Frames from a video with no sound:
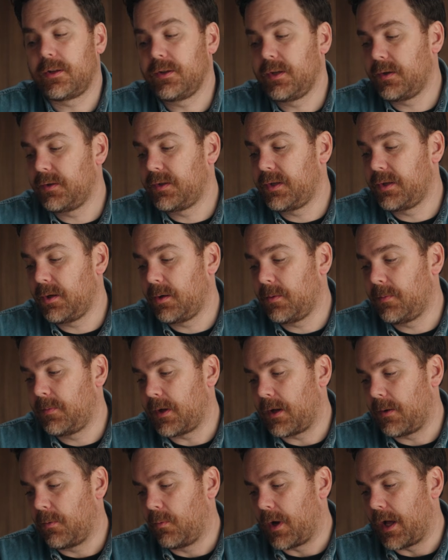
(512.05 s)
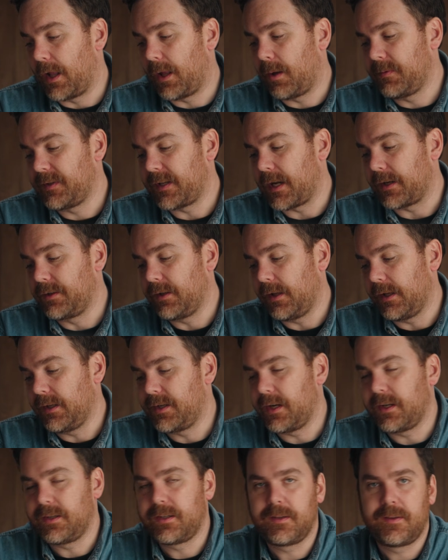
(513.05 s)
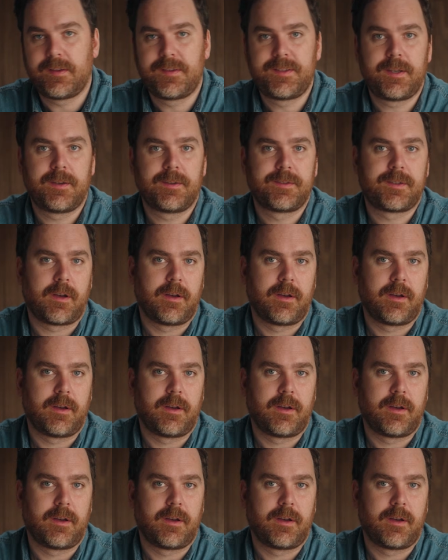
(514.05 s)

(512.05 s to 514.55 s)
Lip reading: on YouTube while I was actually changing the seals